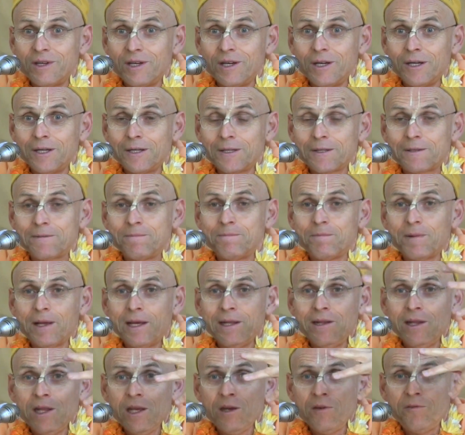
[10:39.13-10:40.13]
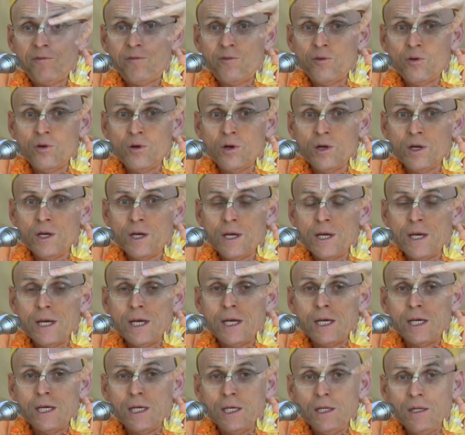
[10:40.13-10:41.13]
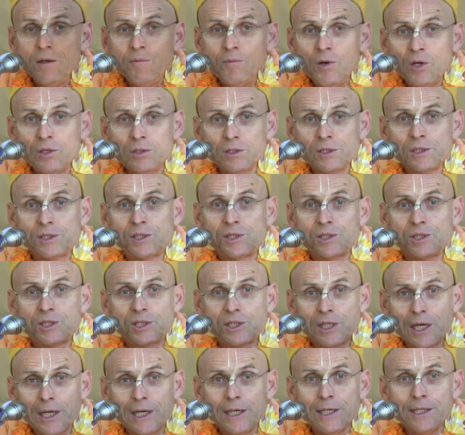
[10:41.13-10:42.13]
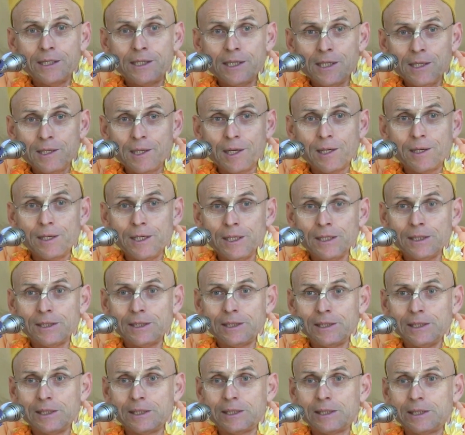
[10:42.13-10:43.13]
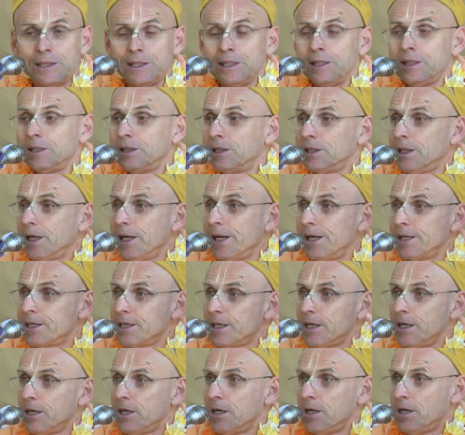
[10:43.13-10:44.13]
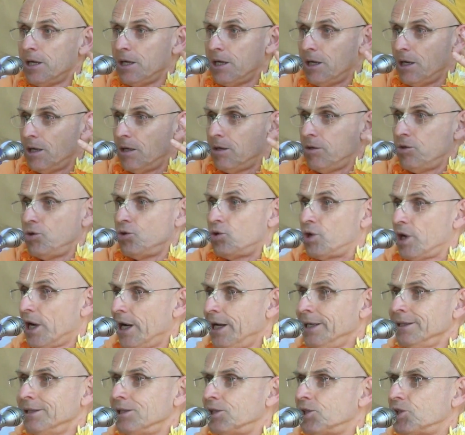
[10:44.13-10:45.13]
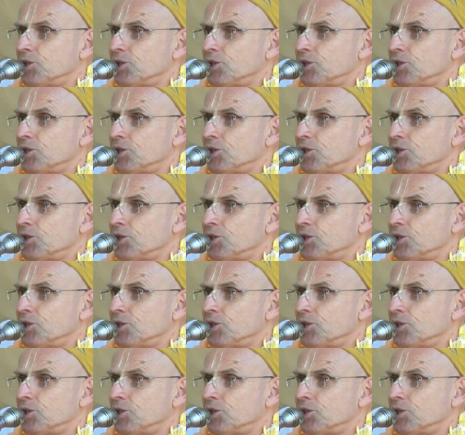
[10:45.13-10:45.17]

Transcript: And therefore, in the modern society, there is this thing that you can't